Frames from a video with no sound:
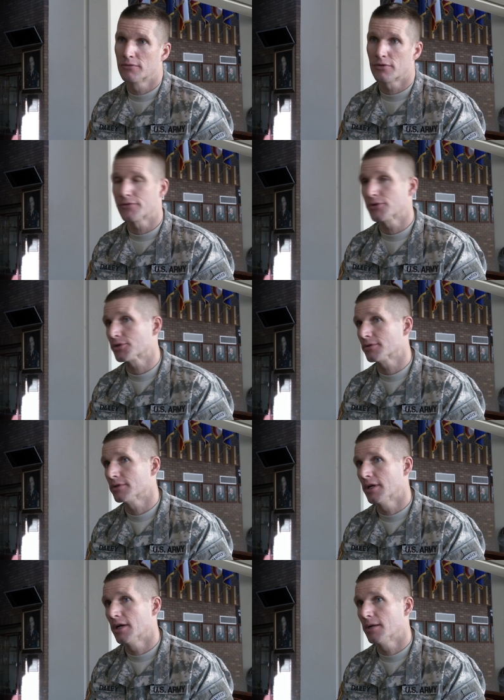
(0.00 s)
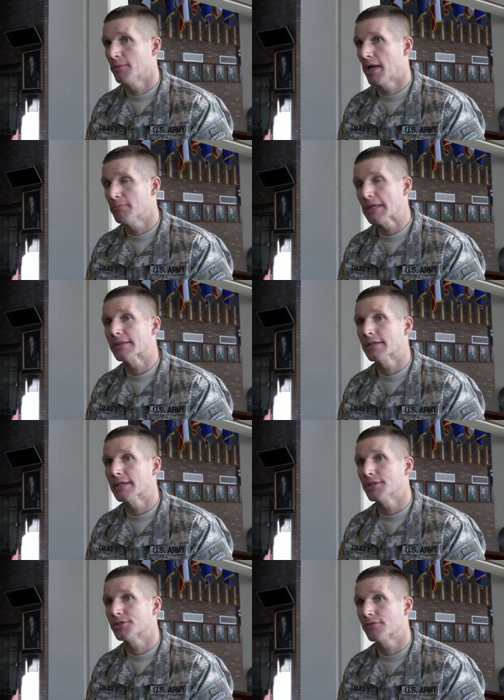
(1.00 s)
for the future um, and meet the
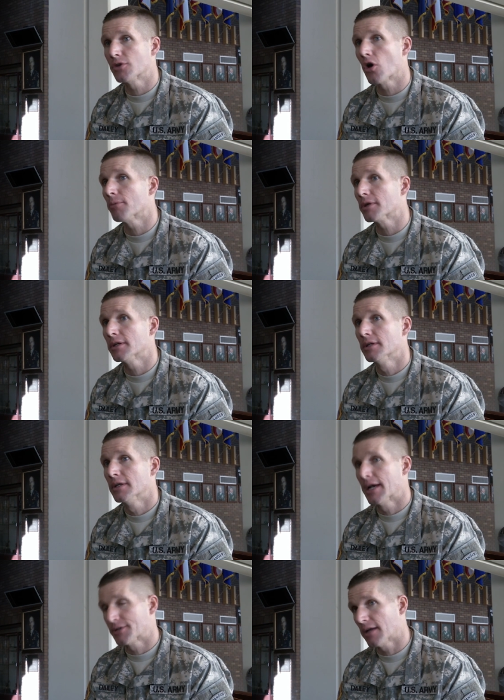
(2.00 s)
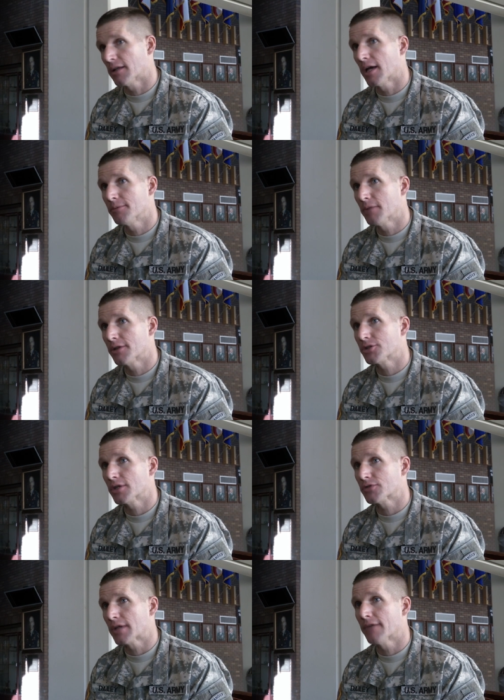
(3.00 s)
needs of the Army as outlined by the
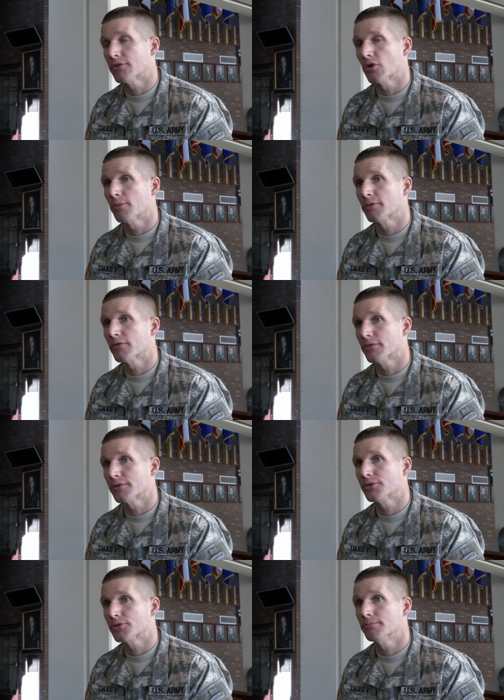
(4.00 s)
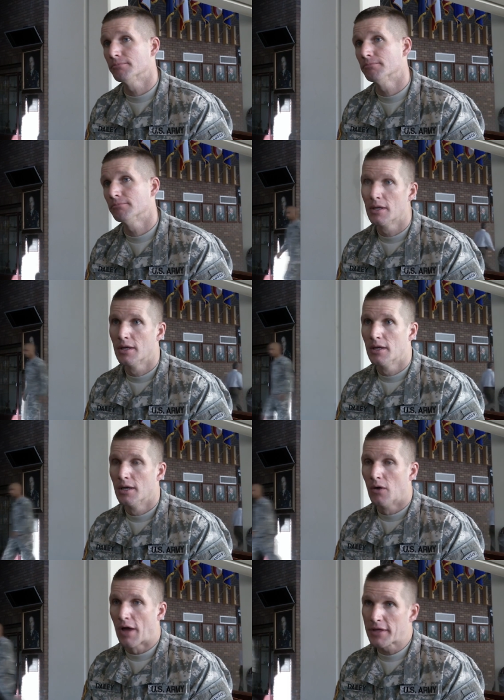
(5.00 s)
Chief Staff of the Army for the future.
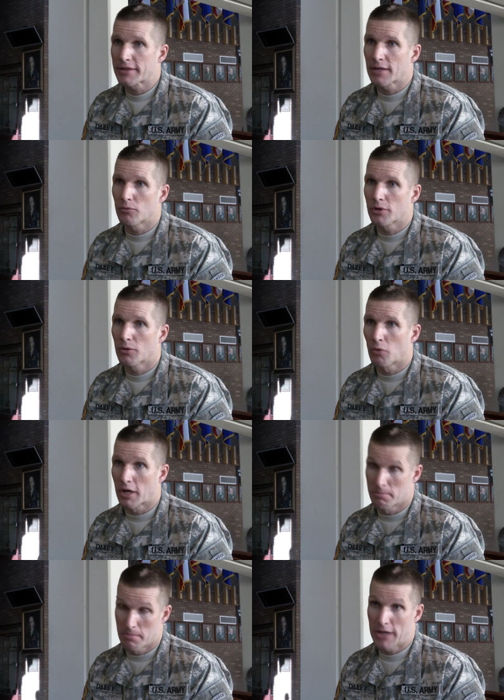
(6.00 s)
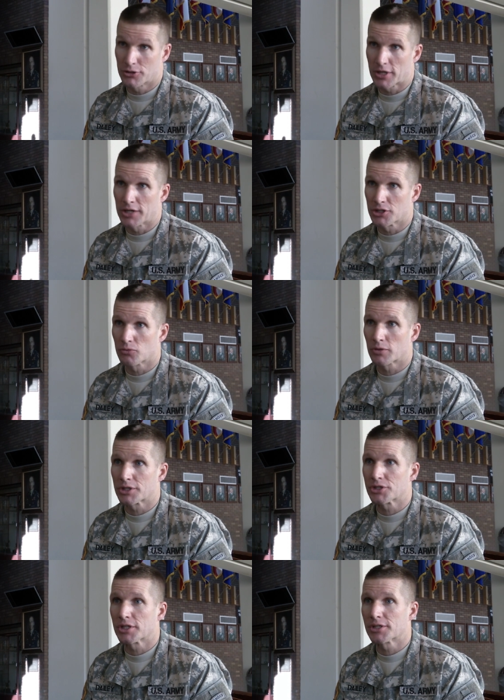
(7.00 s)
I think that one of the major changes we're going
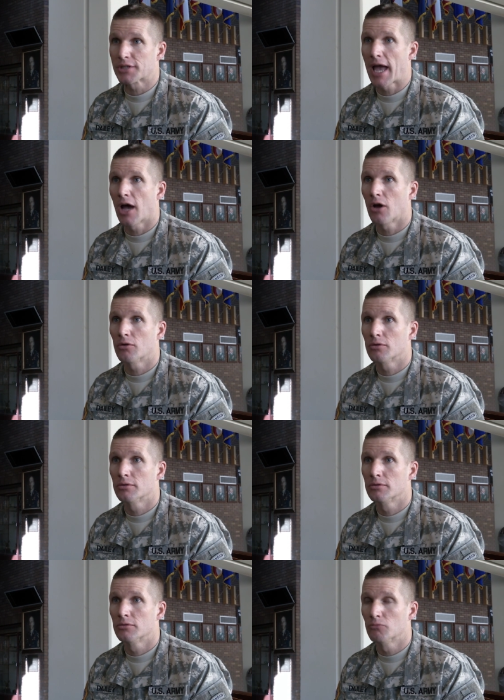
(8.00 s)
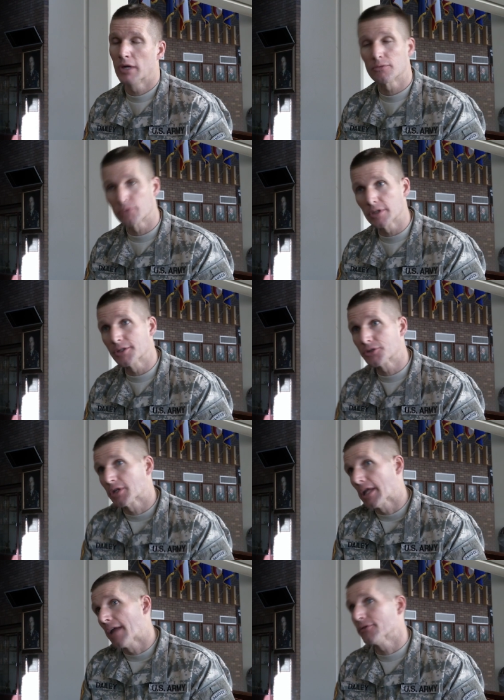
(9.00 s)
to see is how, well, really
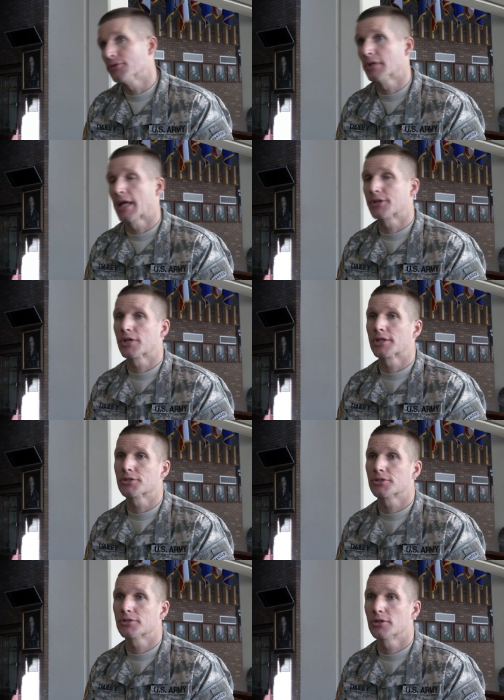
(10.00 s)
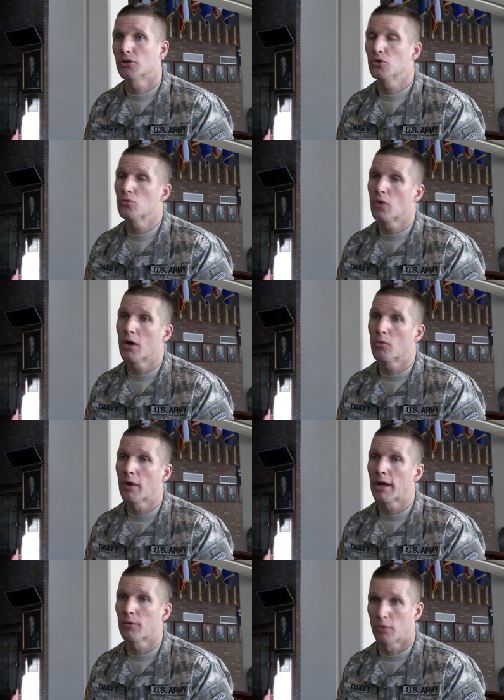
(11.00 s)
there's a lot of, few, lot of changes. The who, what,
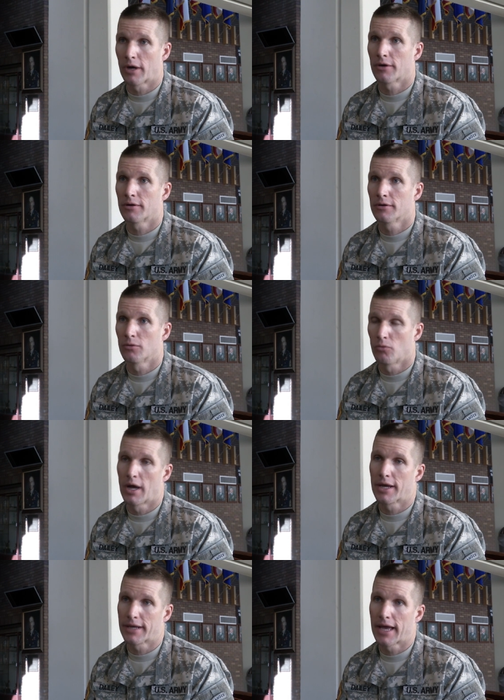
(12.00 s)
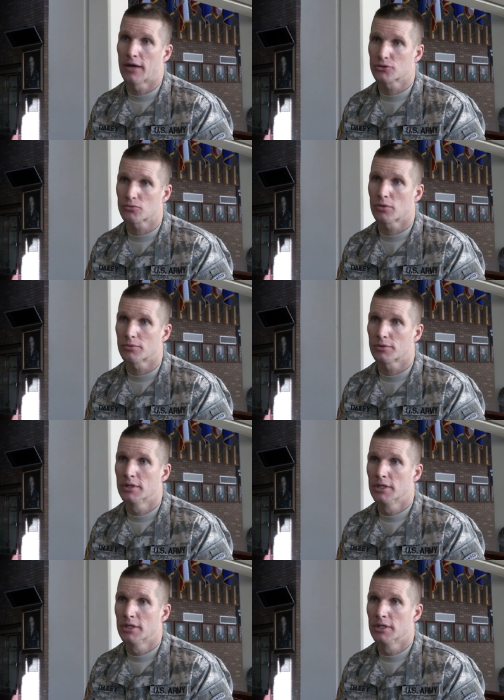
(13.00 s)
when, where, why, and how is what we're,